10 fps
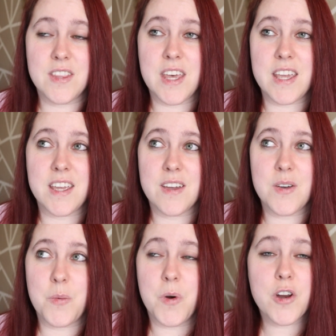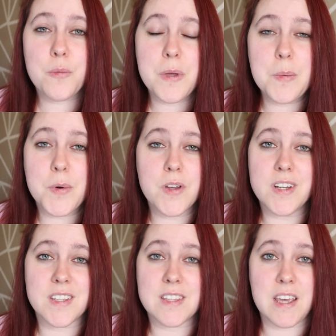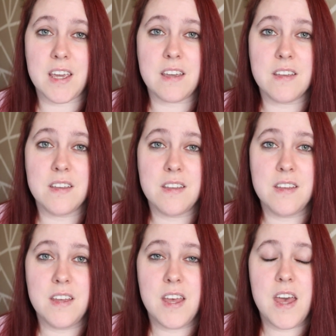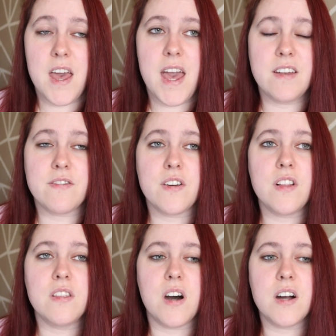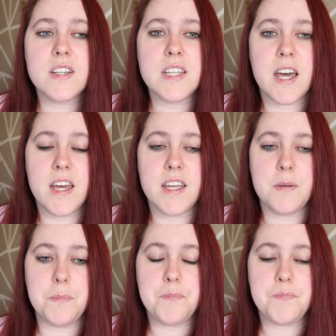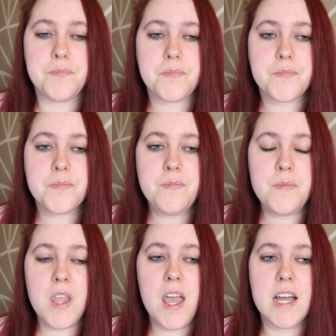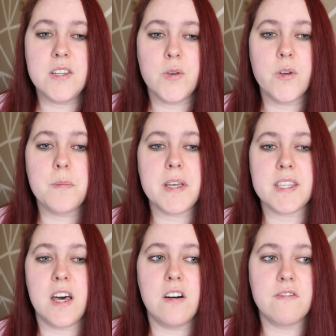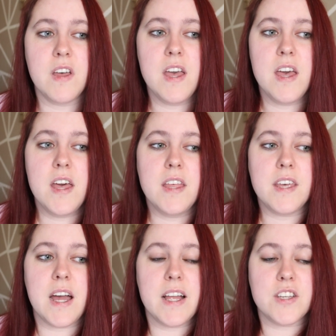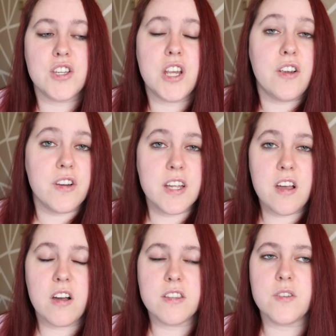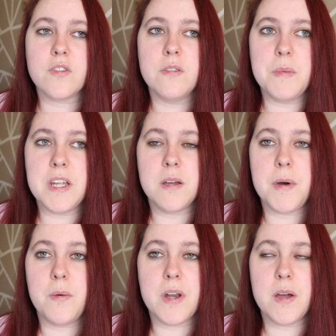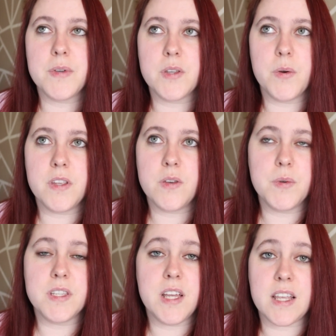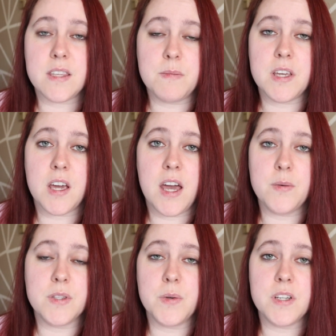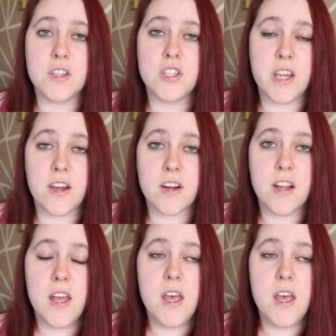Like, what are people going to say? And for a long time, I told myself that sharing on social media about what I was going through was not something I was going to share.